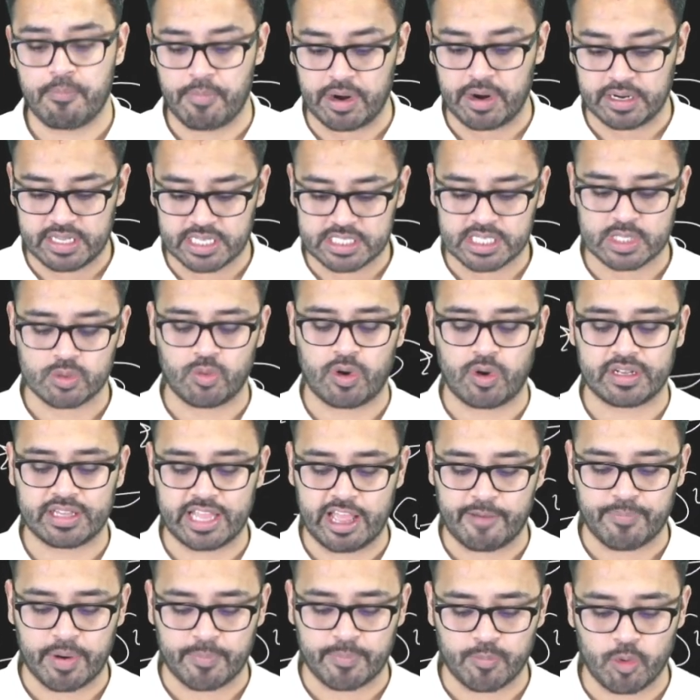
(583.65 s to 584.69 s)
But this is what they
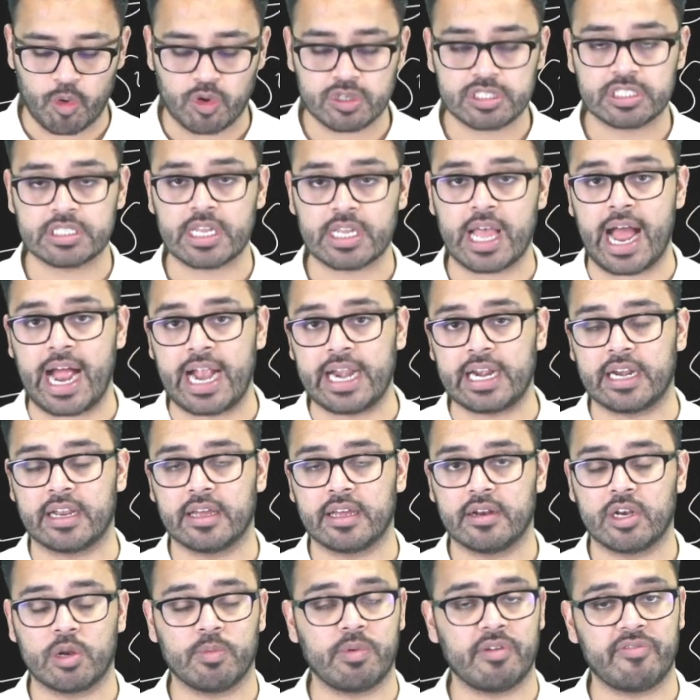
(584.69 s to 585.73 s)
have proposed, and
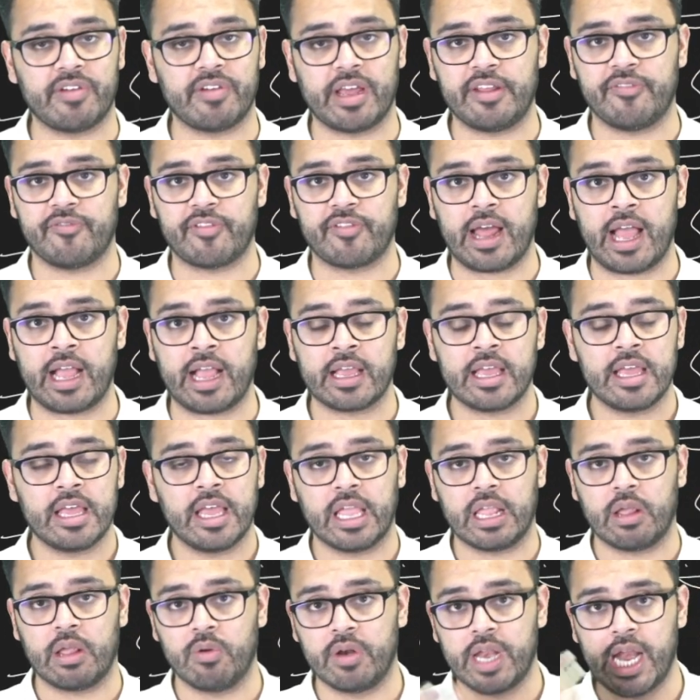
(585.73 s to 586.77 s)
to be very frank,
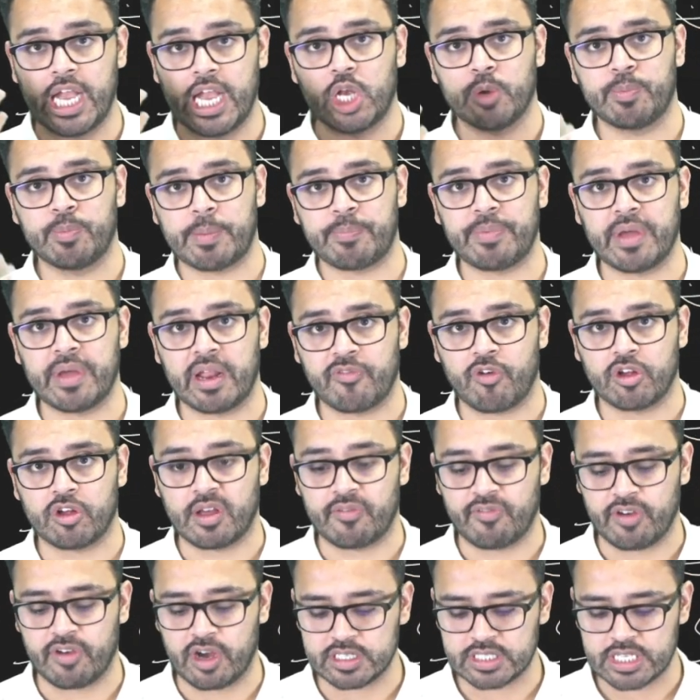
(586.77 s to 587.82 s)
you need to prepare for
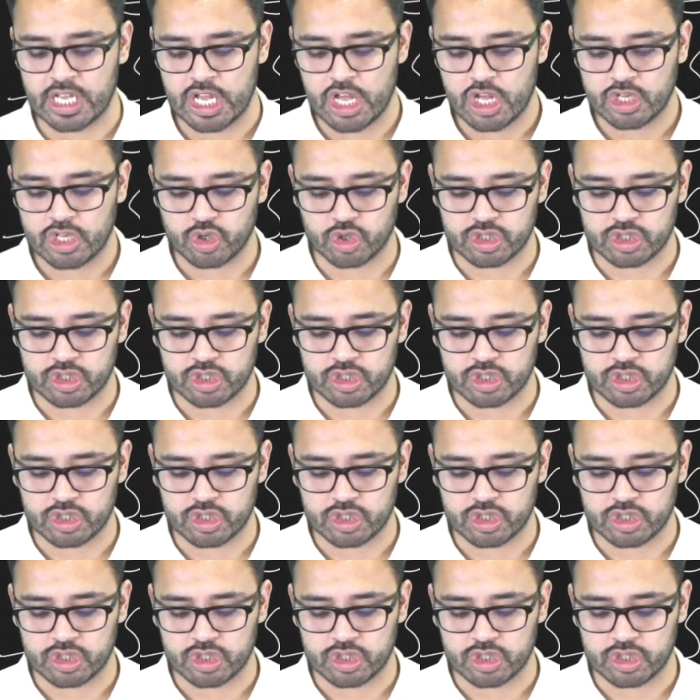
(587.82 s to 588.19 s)
the worst.